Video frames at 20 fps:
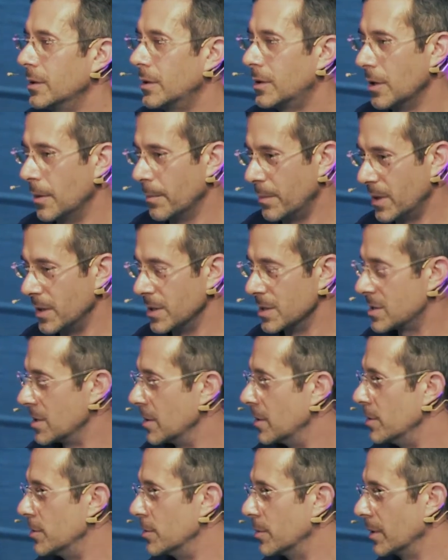companies
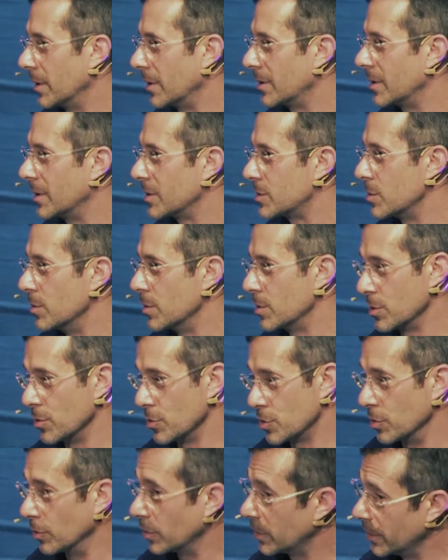that are doing things towards
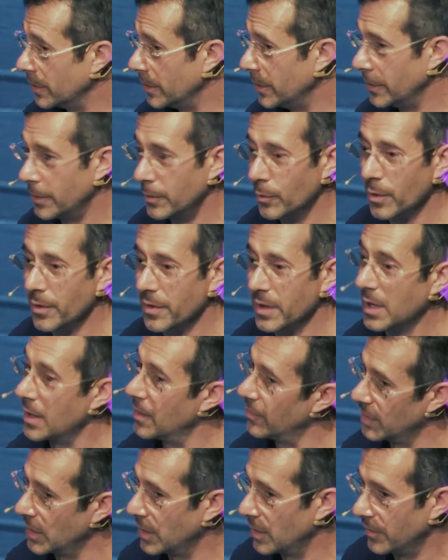social good, or they
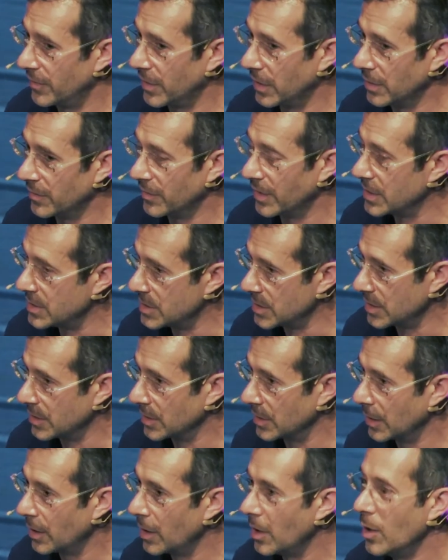have an innovative
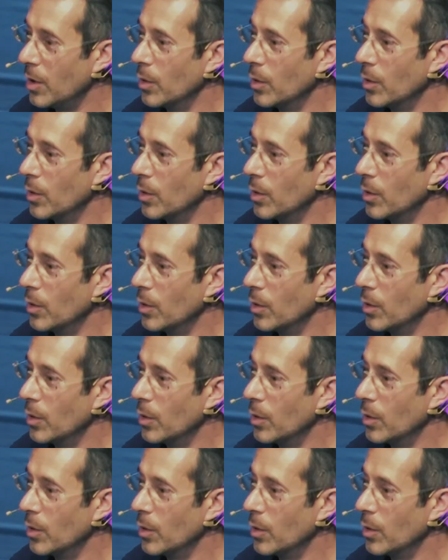idea,